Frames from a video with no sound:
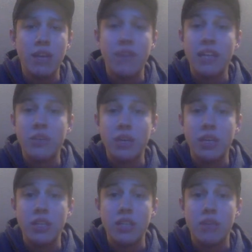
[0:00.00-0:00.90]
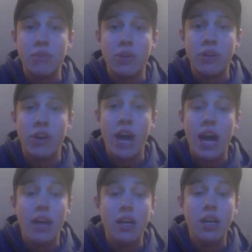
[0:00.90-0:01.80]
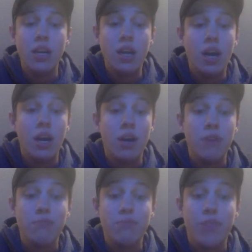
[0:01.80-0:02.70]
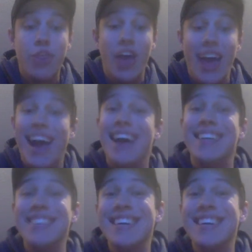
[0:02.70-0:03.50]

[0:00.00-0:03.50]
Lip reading: If that's what it is, I'm really glad that